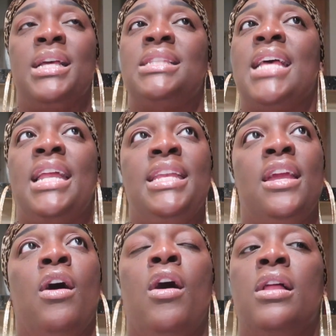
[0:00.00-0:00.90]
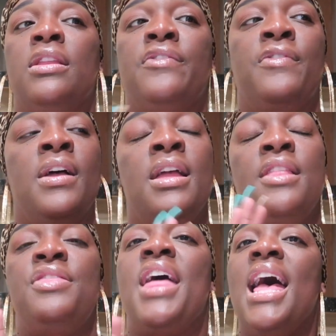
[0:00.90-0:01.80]
because I did all of
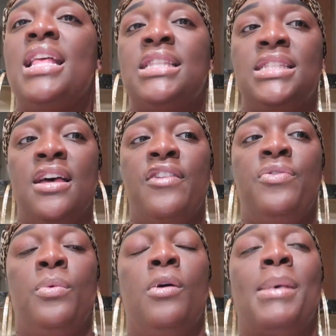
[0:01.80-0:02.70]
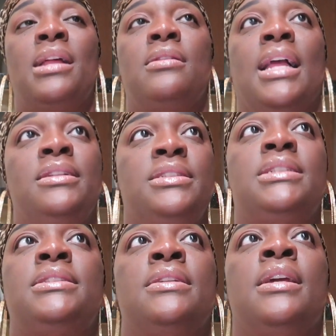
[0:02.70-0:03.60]
that stuff for my like
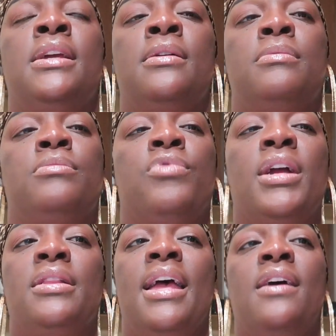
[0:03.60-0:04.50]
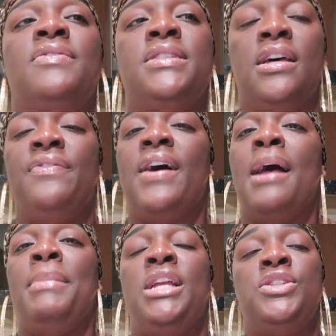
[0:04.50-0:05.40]
just regular health stuff.
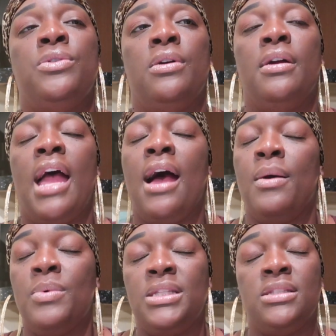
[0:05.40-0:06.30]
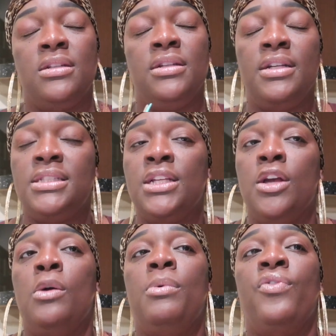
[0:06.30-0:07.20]
I made sure I was good to
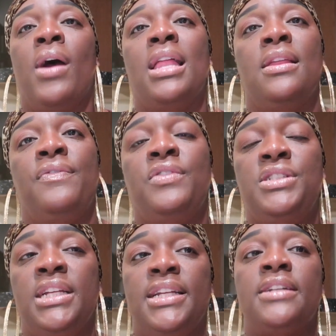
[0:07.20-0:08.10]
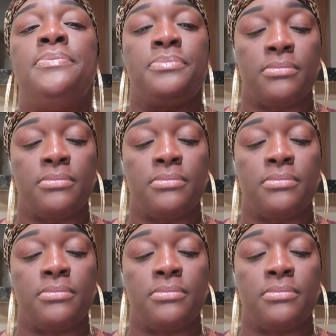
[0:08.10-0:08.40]
go before I left Virginia.